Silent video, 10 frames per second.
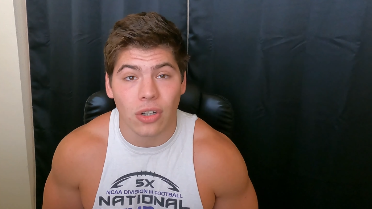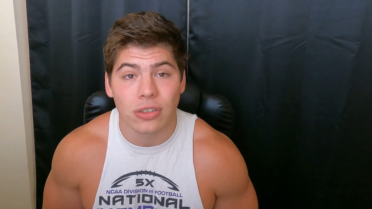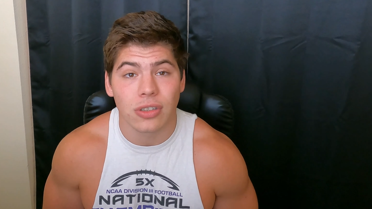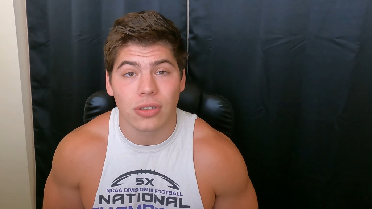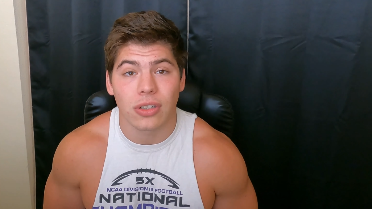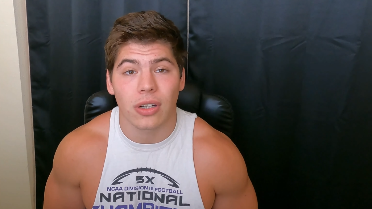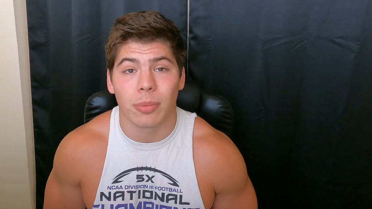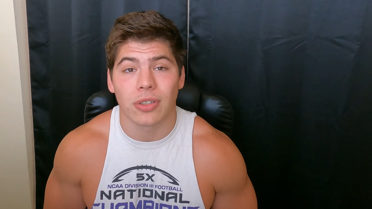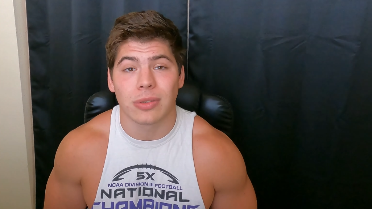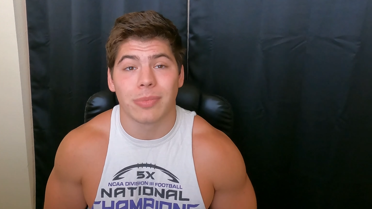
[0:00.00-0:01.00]
also talk
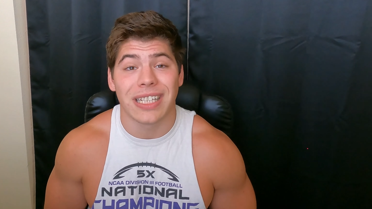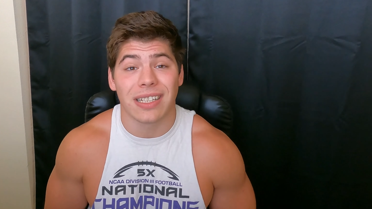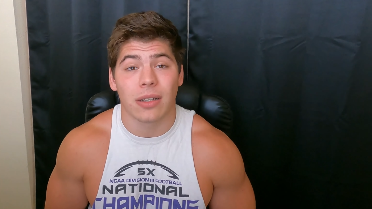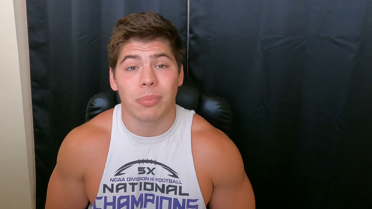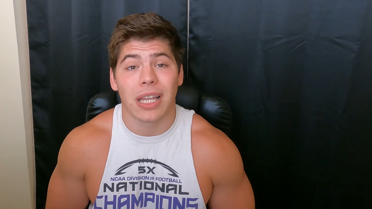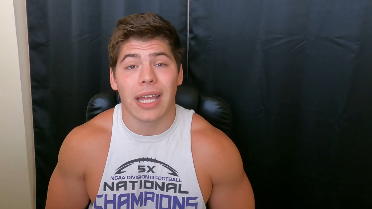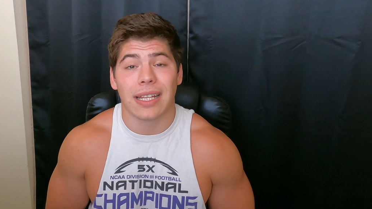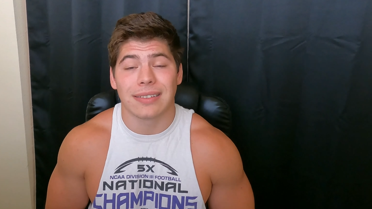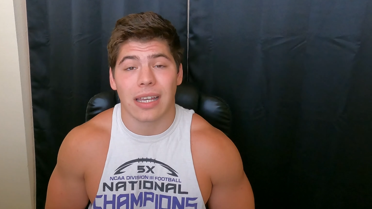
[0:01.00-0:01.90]
about some mini cut plans,